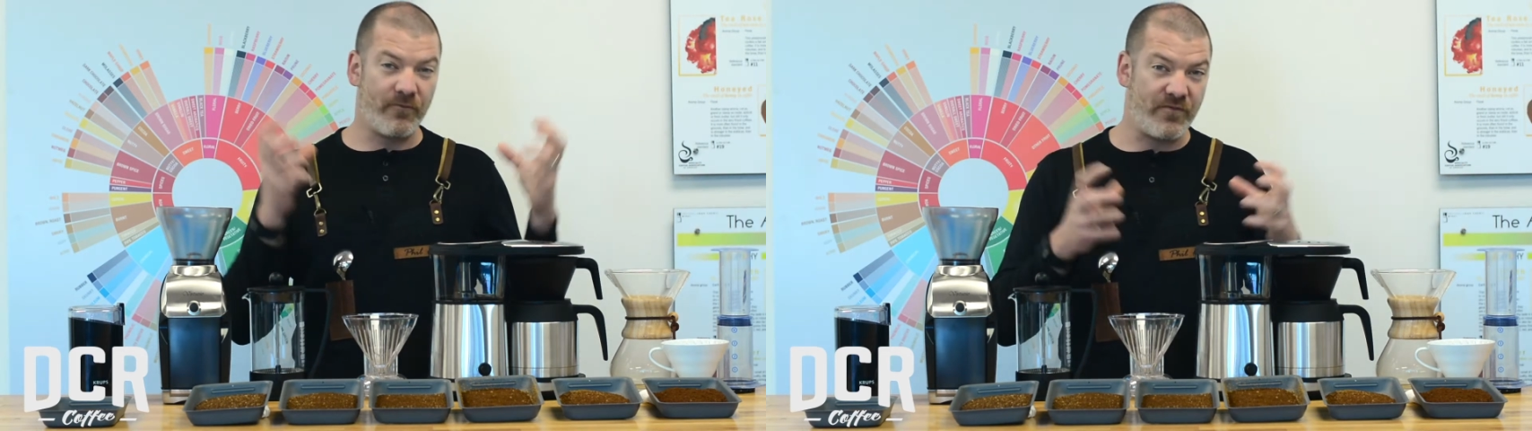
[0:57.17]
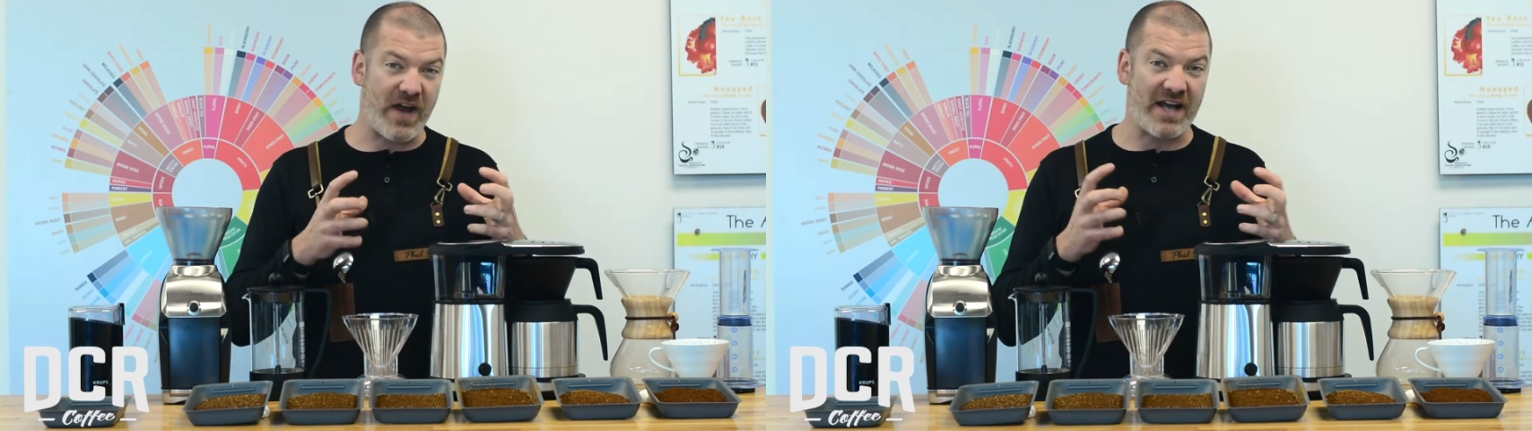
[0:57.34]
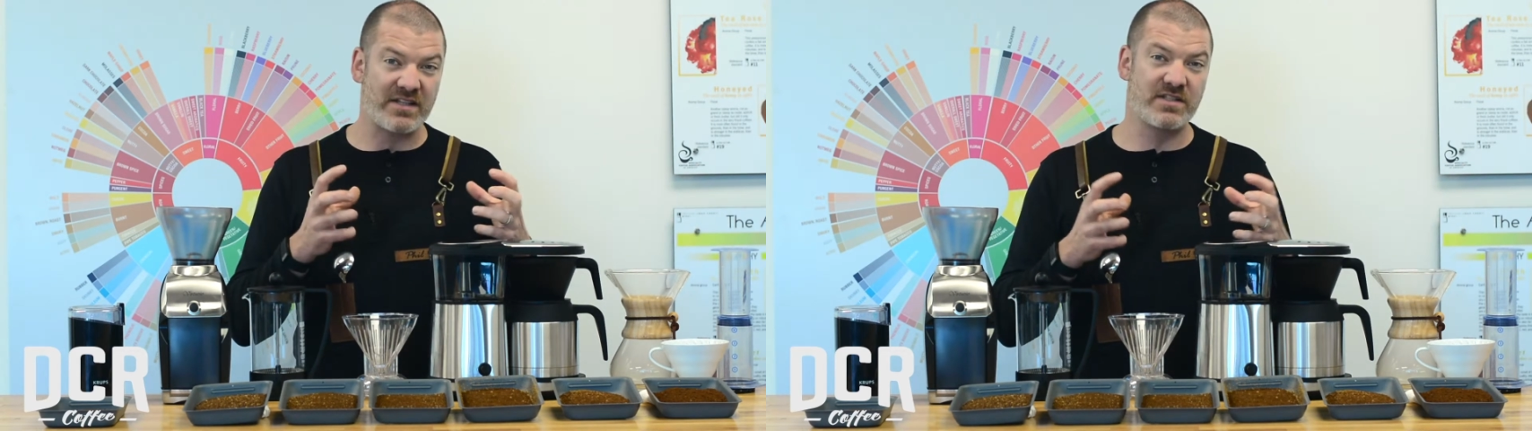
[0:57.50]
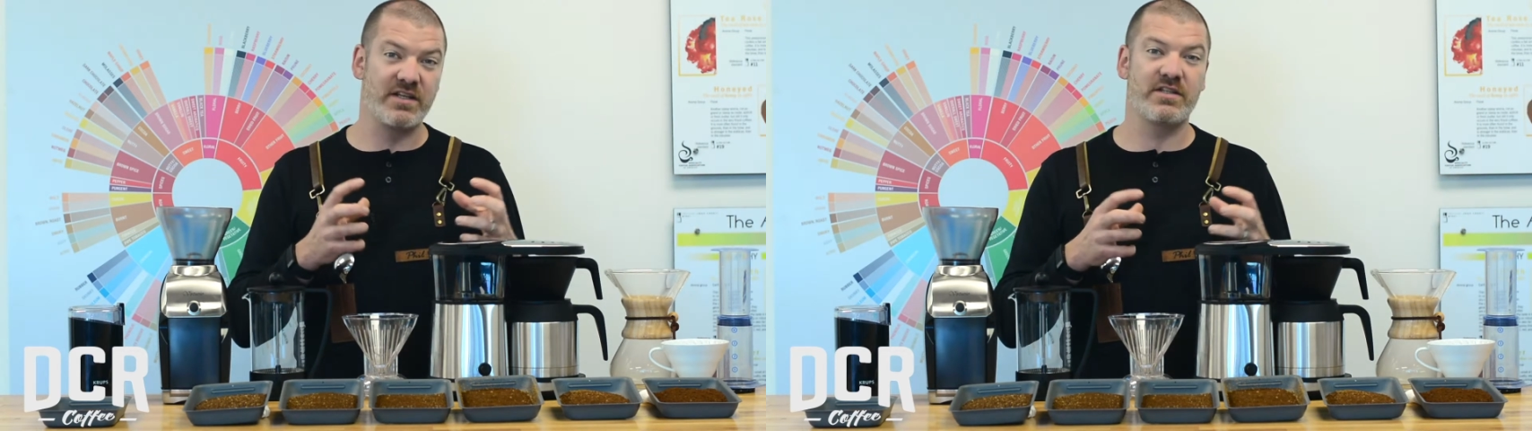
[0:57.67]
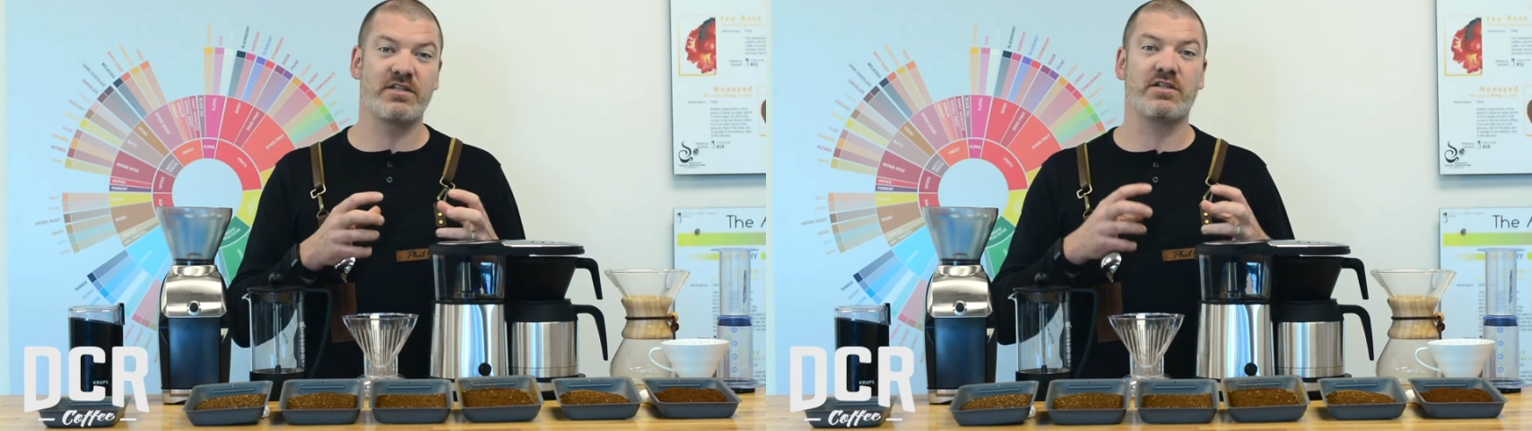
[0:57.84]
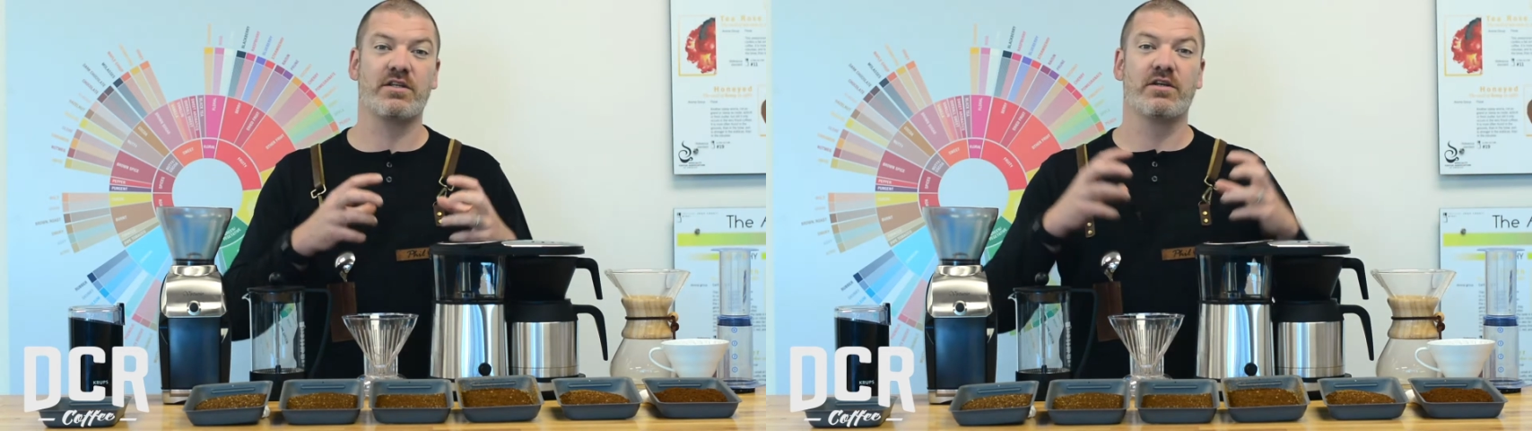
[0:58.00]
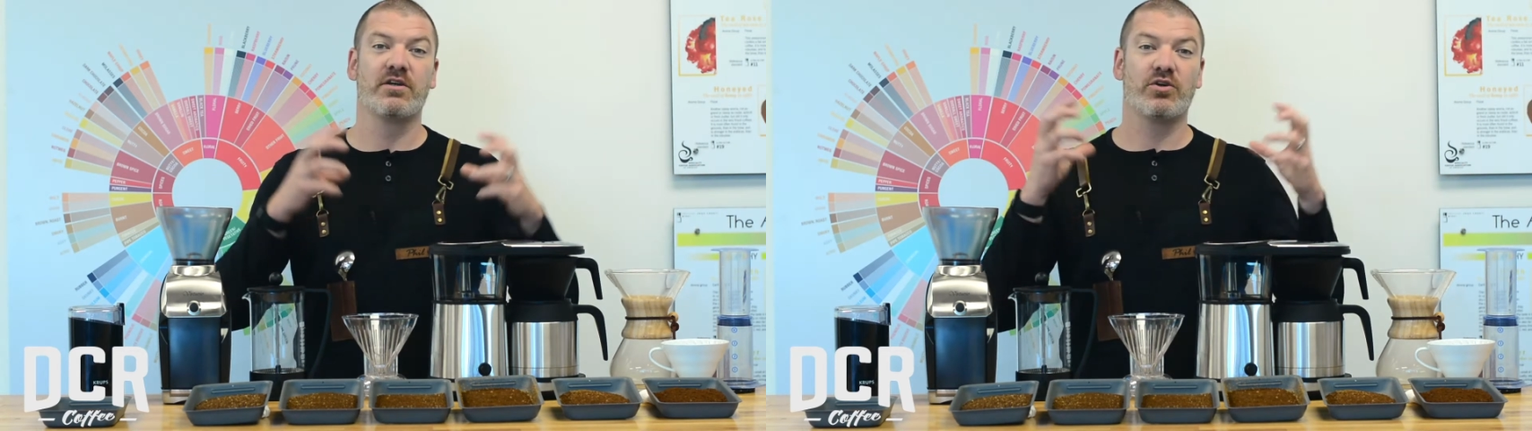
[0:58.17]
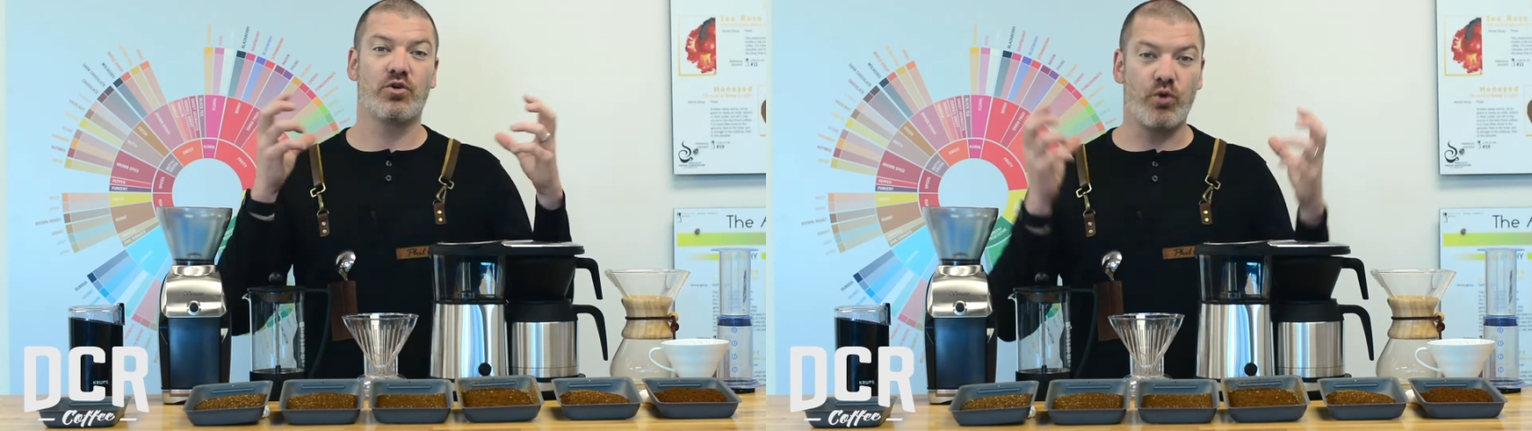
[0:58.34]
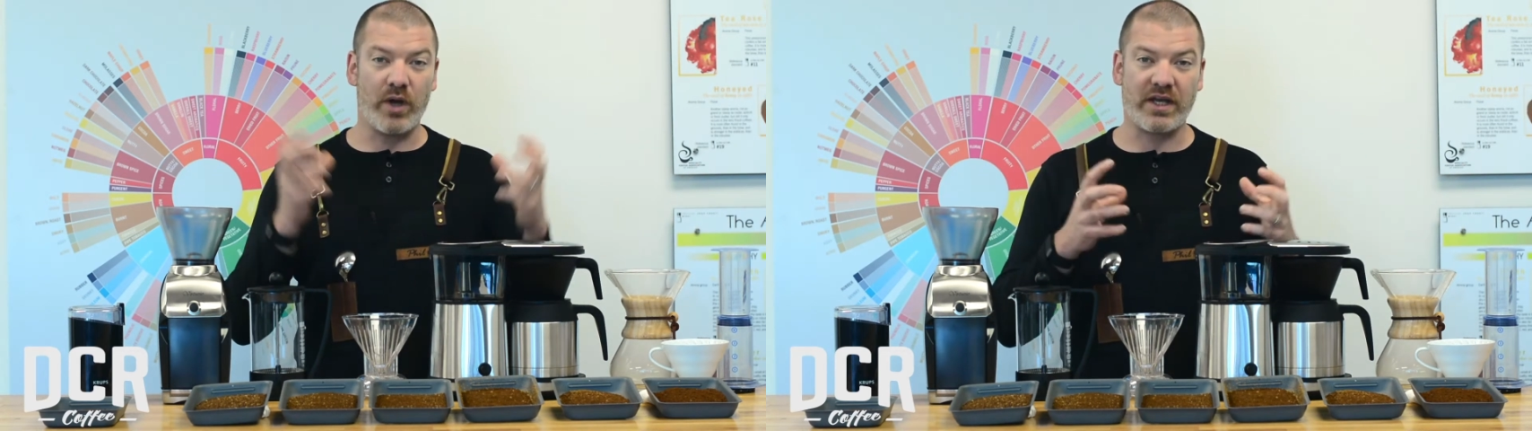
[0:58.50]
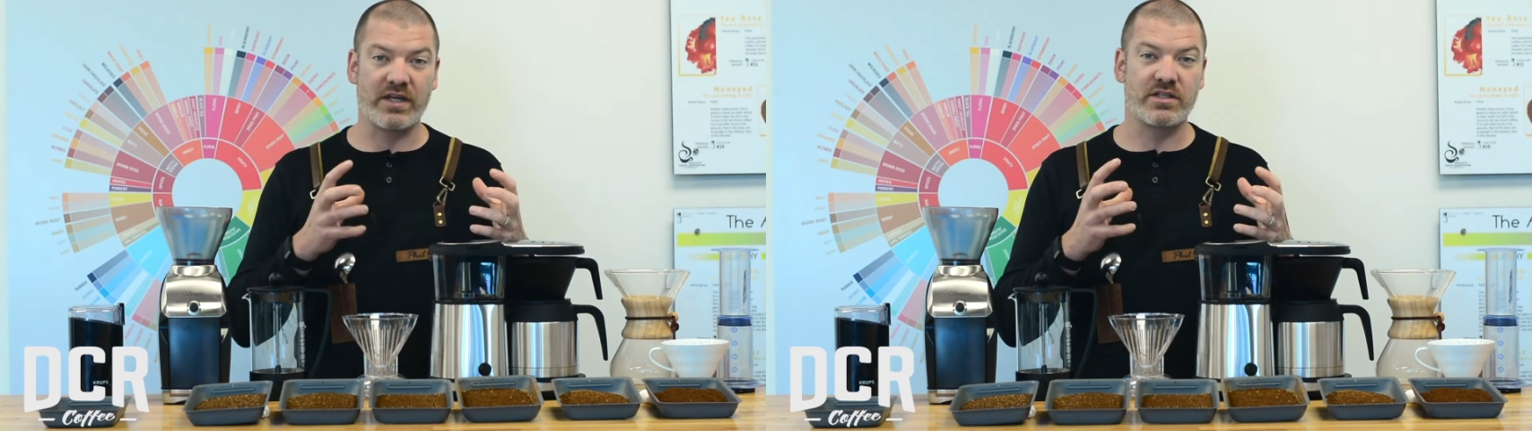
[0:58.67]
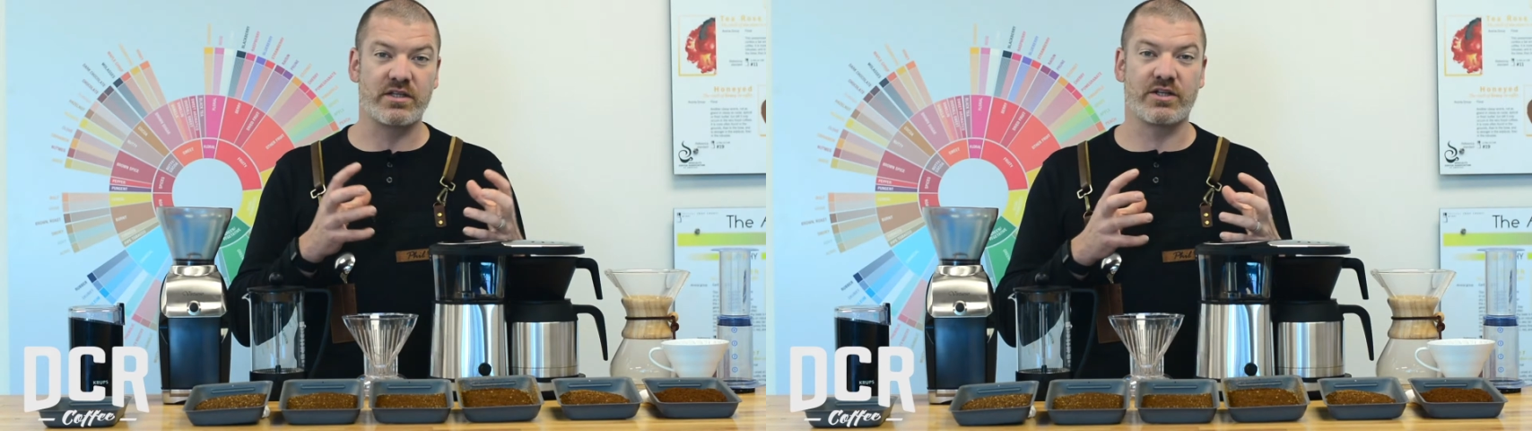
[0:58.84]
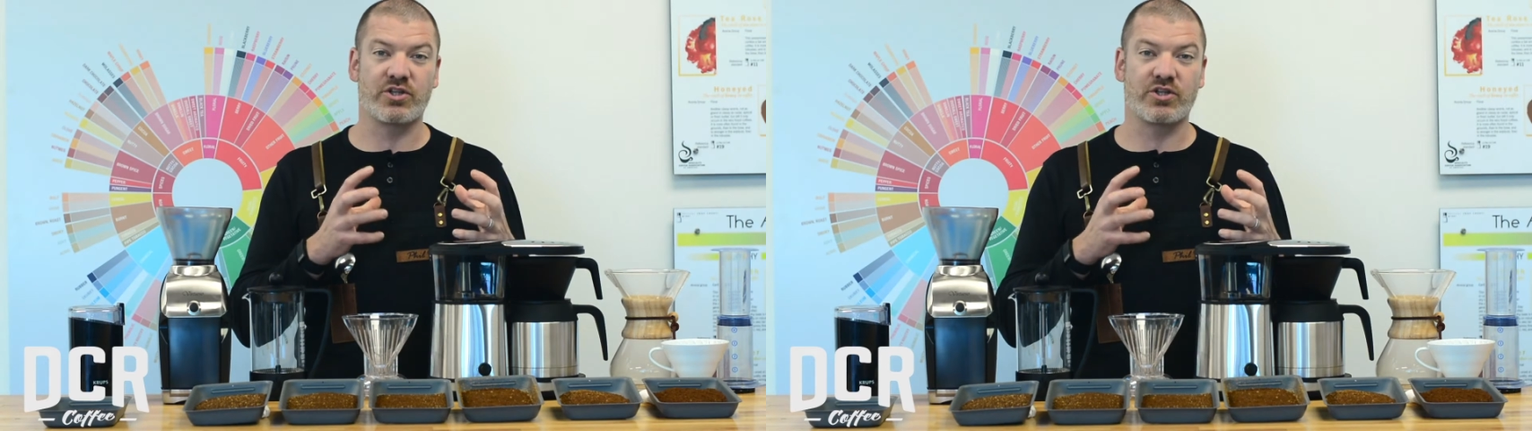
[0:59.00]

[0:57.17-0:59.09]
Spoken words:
fastest, quickest